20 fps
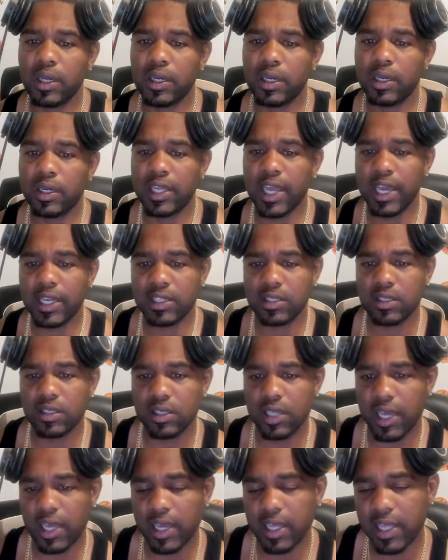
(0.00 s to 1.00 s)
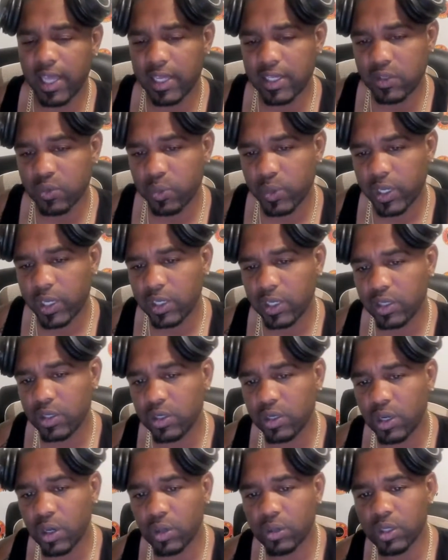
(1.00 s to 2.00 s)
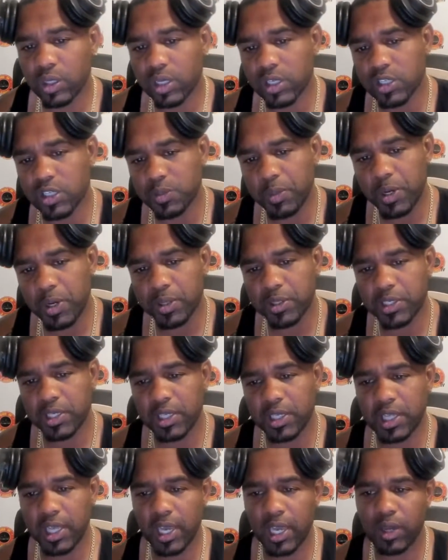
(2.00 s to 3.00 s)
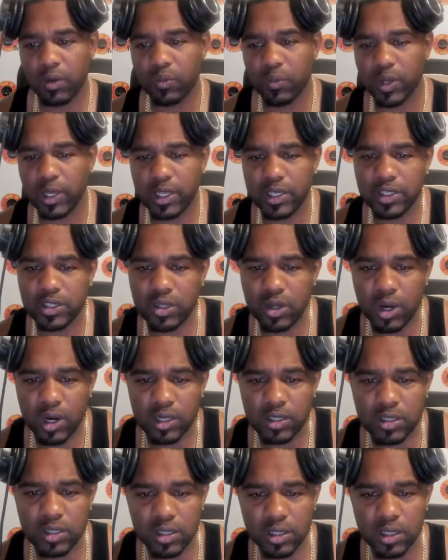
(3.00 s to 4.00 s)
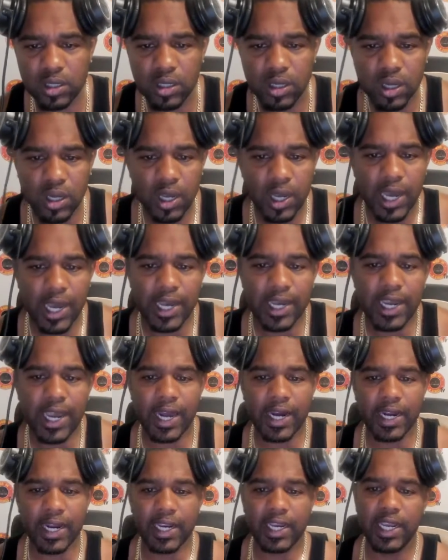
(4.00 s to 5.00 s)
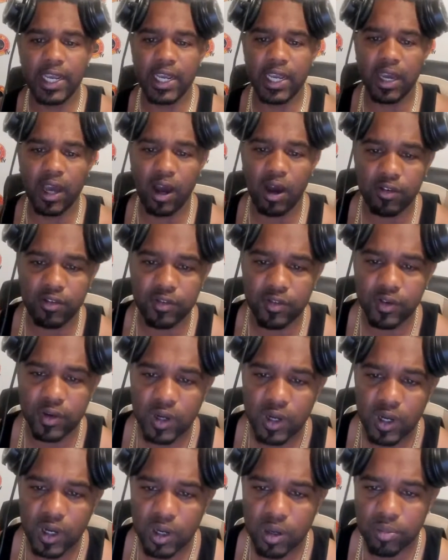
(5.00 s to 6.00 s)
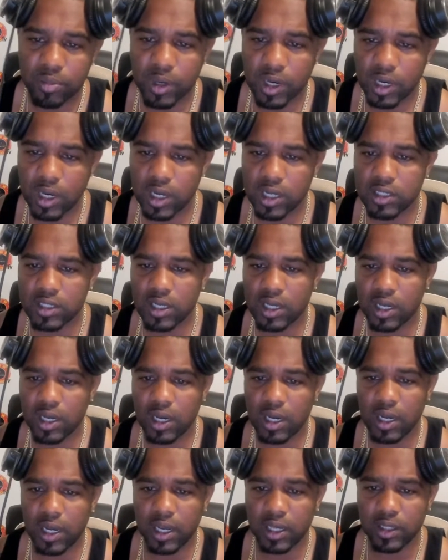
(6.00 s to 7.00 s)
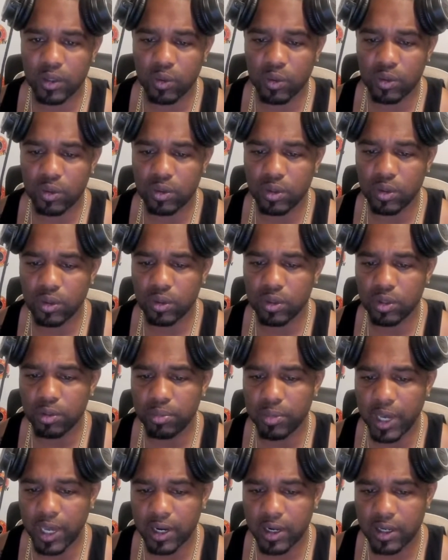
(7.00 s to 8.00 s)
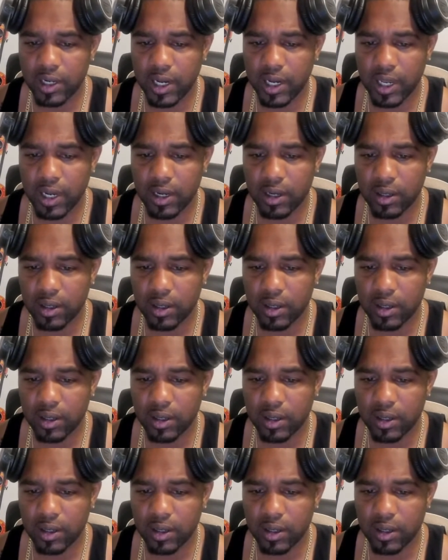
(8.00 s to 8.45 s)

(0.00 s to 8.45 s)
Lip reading: That's when the conspiracy thing really started to kind of kick off, because the manner that